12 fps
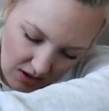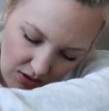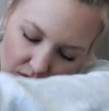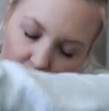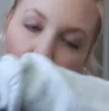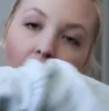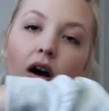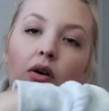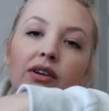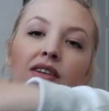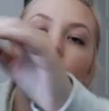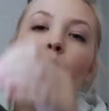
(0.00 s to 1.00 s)
How cool.
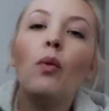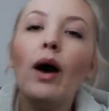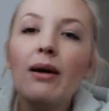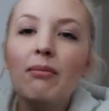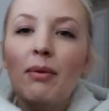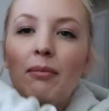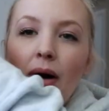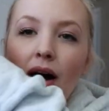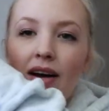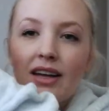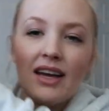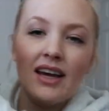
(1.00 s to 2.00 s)
Oh, it's a wipe
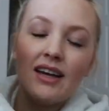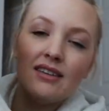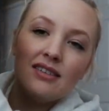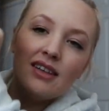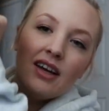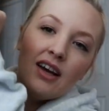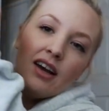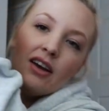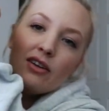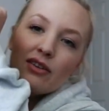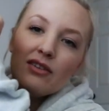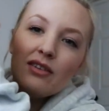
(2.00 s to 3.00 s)
pocket.
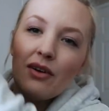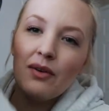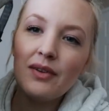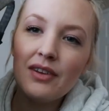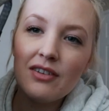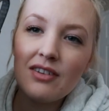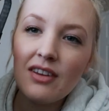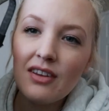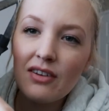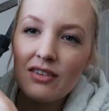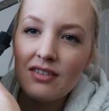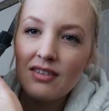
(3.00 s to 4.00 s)
So there's a
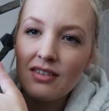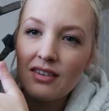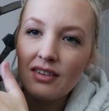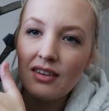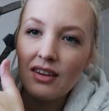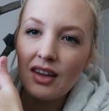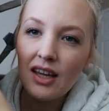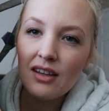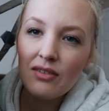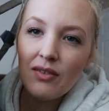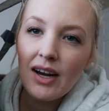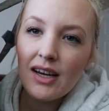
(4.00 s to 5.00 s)
little
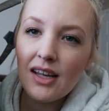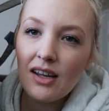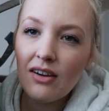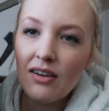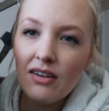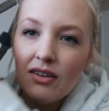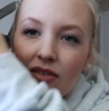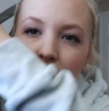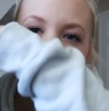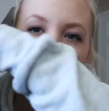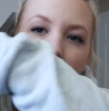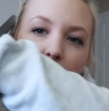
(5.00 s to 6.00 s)
slit right here,
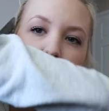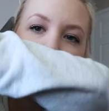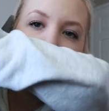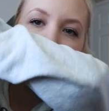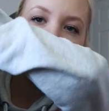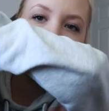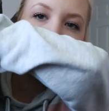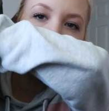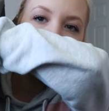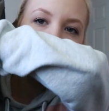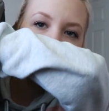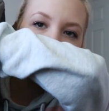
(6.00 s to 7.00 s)
so you can put a pack of
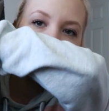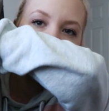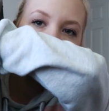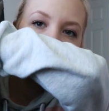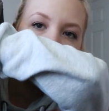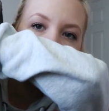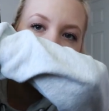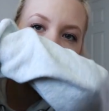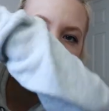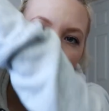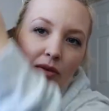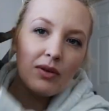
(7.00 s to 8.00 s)
wipes in and pull
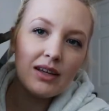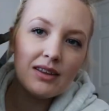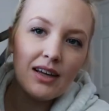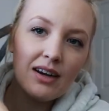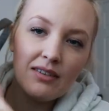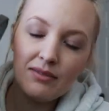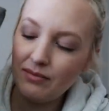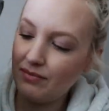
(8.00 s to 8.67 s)
them out right there.